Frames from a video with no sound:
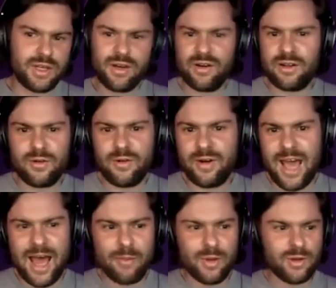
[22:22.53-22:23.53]
going through an
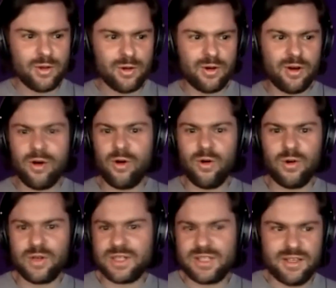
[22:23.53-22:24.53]
apple or a
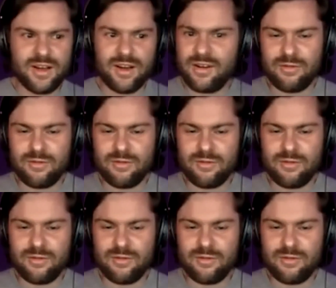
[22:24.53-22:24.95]
horse, you know,